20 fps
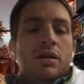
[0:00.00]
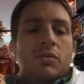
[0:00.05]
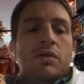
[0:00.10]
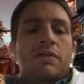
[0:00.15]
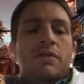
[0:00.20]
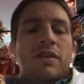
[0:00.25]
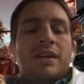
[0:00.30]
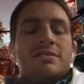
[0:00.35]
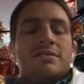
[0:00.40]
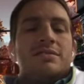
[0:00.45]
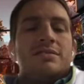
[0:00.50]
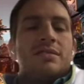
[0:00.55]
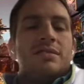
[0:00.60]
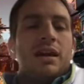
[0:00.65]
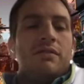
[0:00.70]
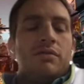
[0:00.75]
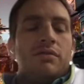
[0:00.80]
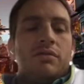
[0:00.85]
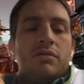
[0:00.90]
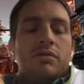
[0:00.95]
We've had
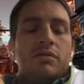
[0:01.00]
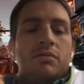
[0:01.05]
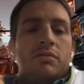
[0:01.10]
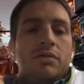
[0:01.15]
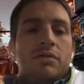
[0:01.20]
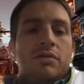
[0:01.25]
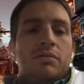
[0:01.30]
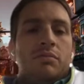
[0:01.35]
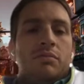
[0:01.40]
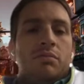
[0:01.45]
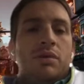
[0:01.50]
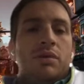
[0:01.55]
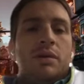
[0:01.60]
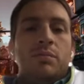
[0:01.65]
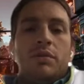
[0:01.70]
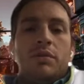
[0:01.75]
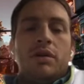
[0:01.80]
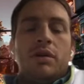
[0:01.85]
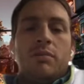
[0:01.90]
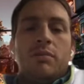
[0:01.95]
several
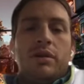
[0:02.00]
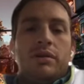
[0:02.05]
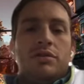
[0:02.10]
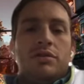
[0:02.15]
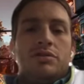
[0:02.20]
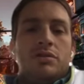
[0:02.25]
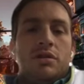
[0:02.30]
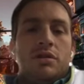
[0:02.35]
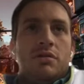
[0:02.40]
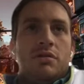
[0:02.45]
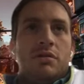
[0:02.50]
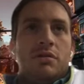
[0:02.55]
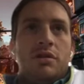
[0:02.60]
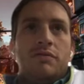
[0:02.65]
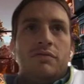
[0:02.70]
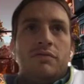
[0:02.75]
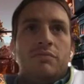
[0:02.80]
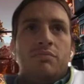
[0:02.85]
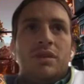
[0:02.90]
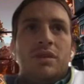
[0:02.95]
people come on our show that
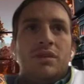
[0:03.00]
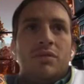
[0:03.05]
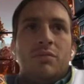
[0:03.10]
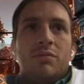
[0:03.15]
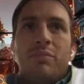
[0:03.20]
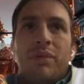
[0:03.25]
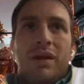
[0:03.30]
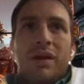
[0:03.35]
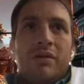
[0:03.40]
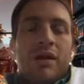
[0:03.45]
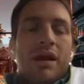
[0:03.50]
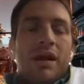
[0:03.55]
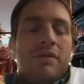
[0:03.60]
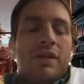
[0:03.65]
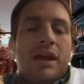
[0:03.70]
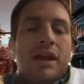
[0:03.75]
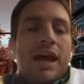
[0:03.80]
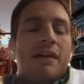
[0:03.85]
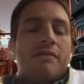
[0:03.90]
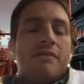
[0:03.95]
have you know been around
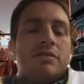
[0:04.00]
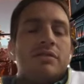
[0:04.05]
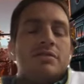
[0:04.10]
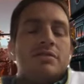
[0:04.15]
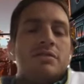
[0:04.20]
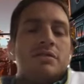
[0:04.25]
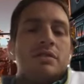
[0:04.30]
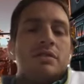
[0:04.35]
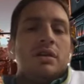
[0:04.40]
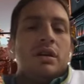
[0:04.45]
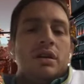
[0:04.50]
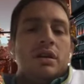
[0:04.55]
that average